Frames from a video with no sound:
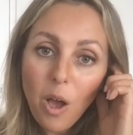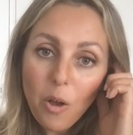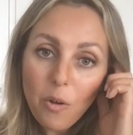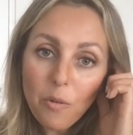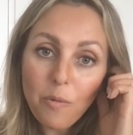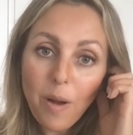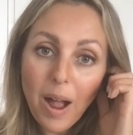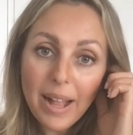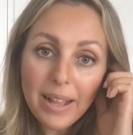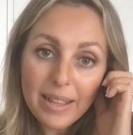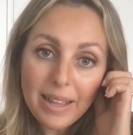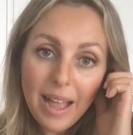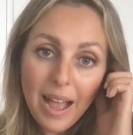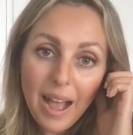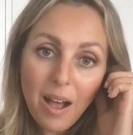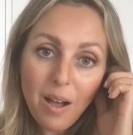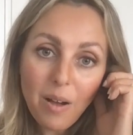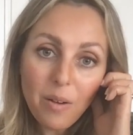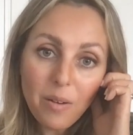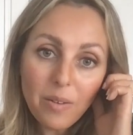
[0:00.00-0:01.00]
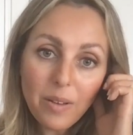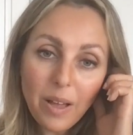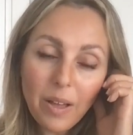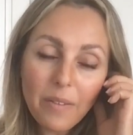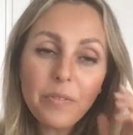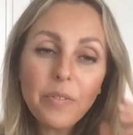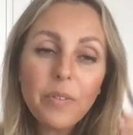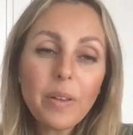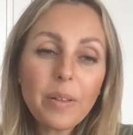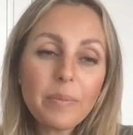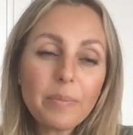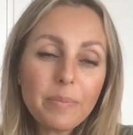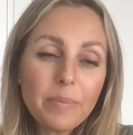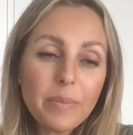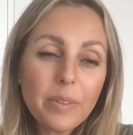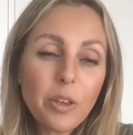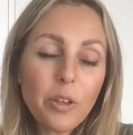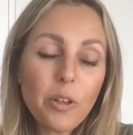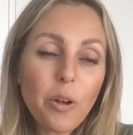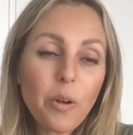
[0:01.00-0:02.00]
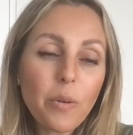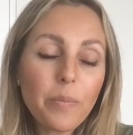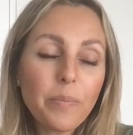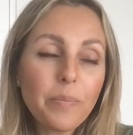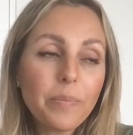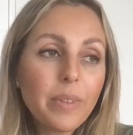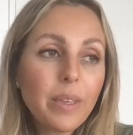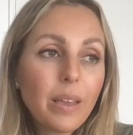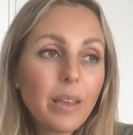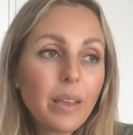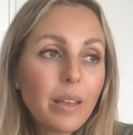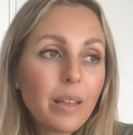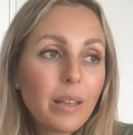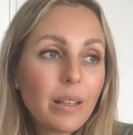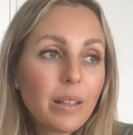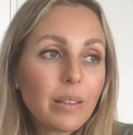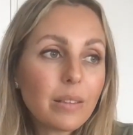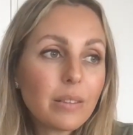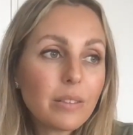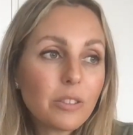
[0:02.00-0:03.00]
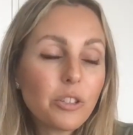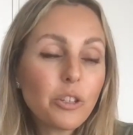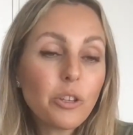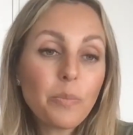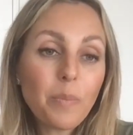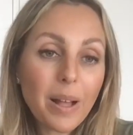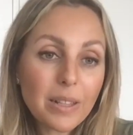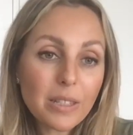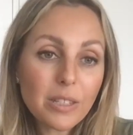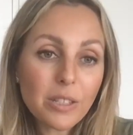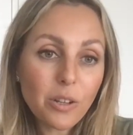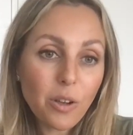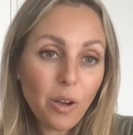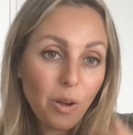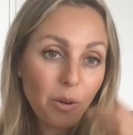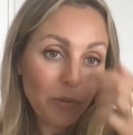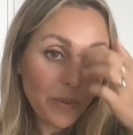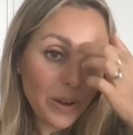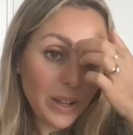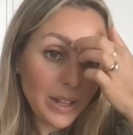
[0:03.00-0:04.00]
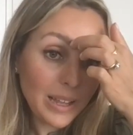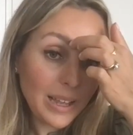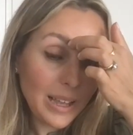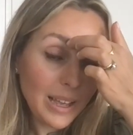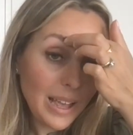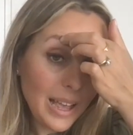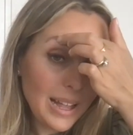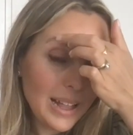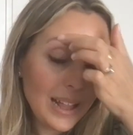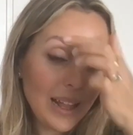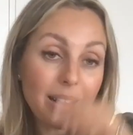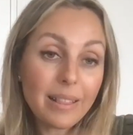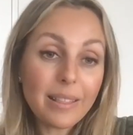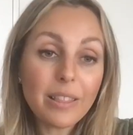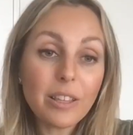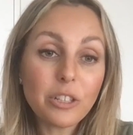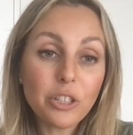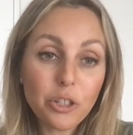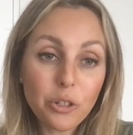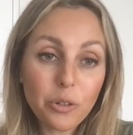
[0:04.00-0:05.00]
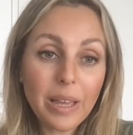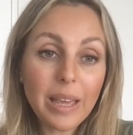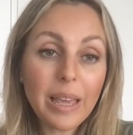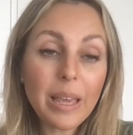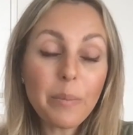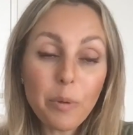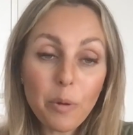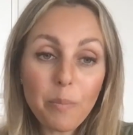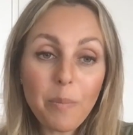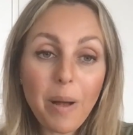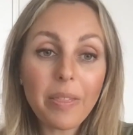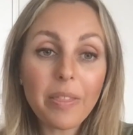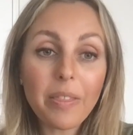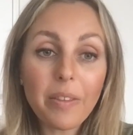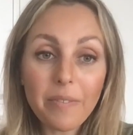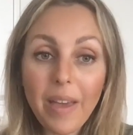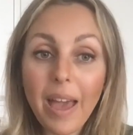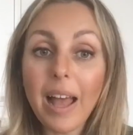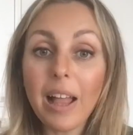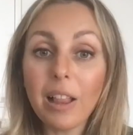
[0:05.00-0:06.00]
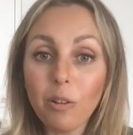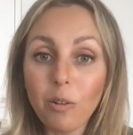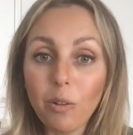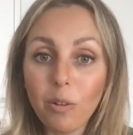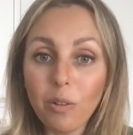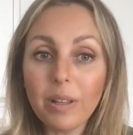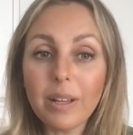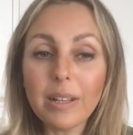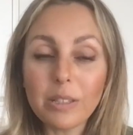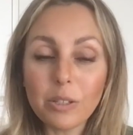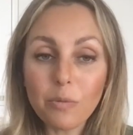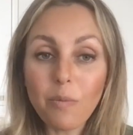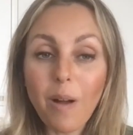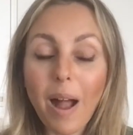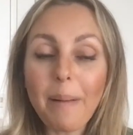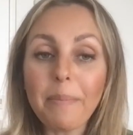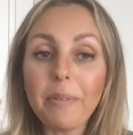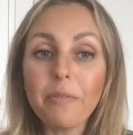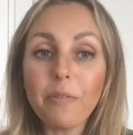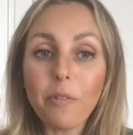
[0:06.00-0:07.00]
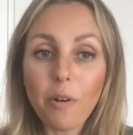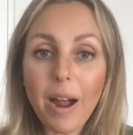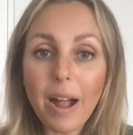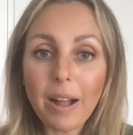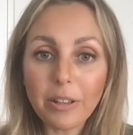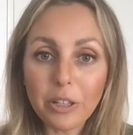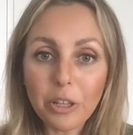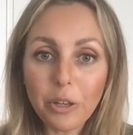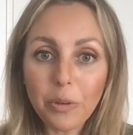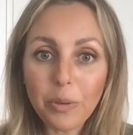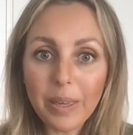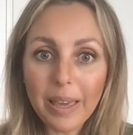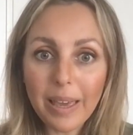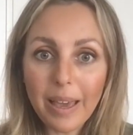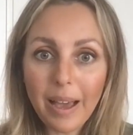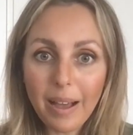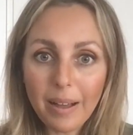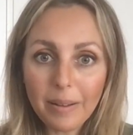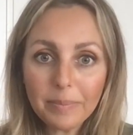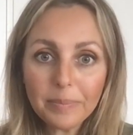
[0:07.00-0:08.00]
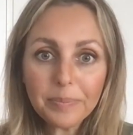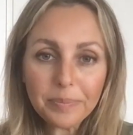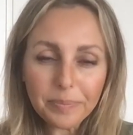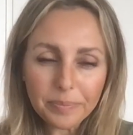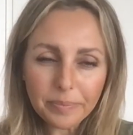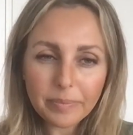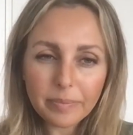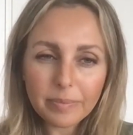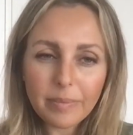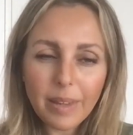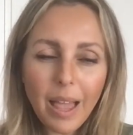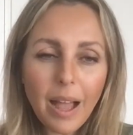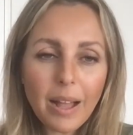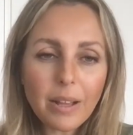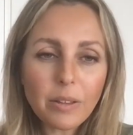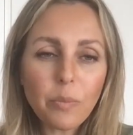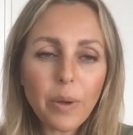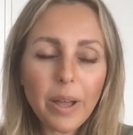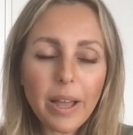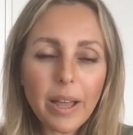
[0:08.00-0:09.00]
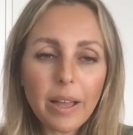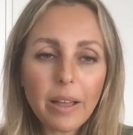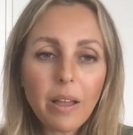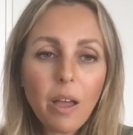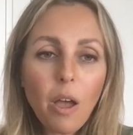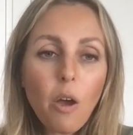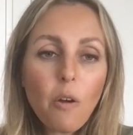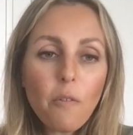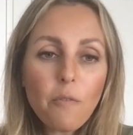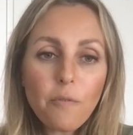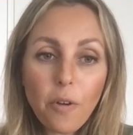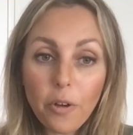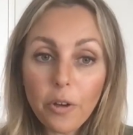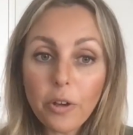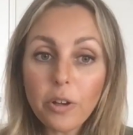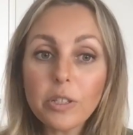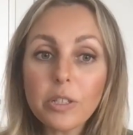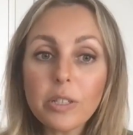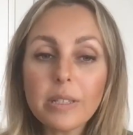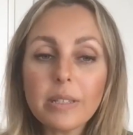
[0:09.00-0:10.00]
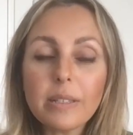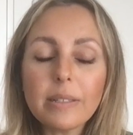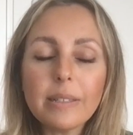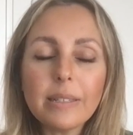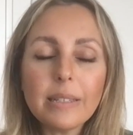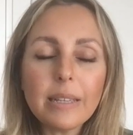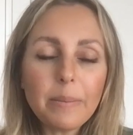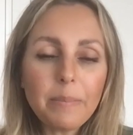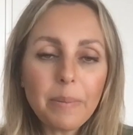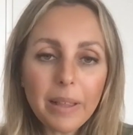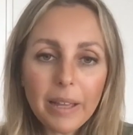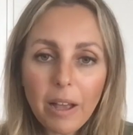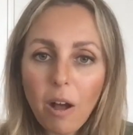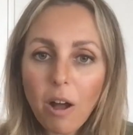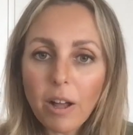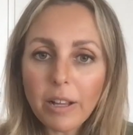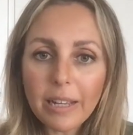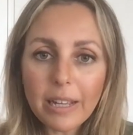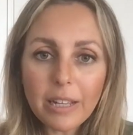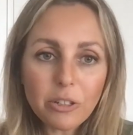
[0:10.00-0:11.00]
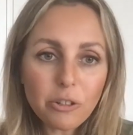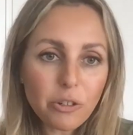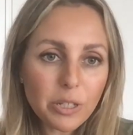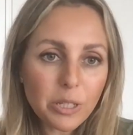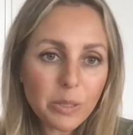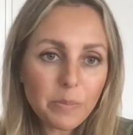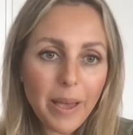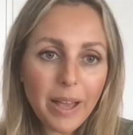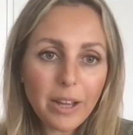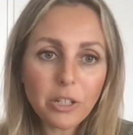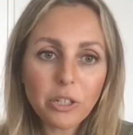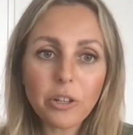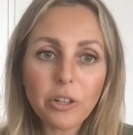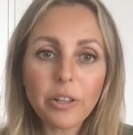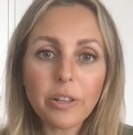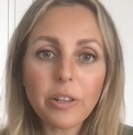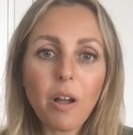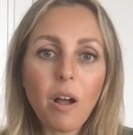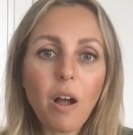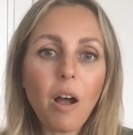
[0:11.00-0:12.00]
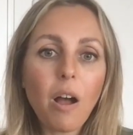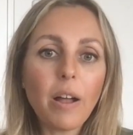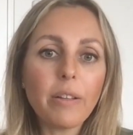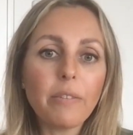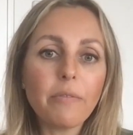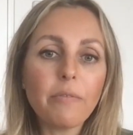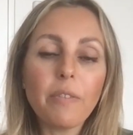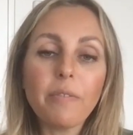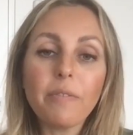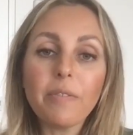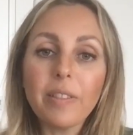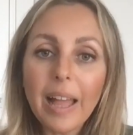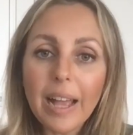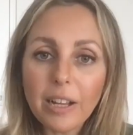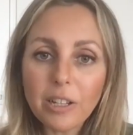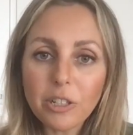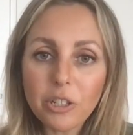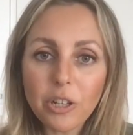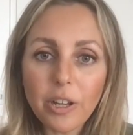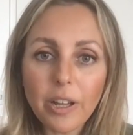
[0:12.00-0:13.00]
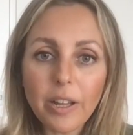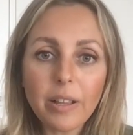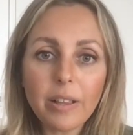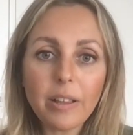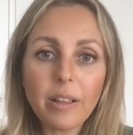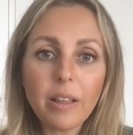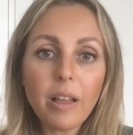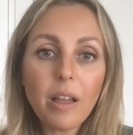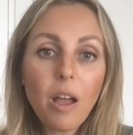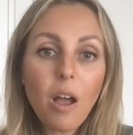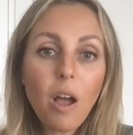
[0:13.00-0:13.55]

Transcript: Right now, 2 months ago, really, in the Hebrew month of Elul, it's right before our new year, and we're focused deeply on introspection, on reflection,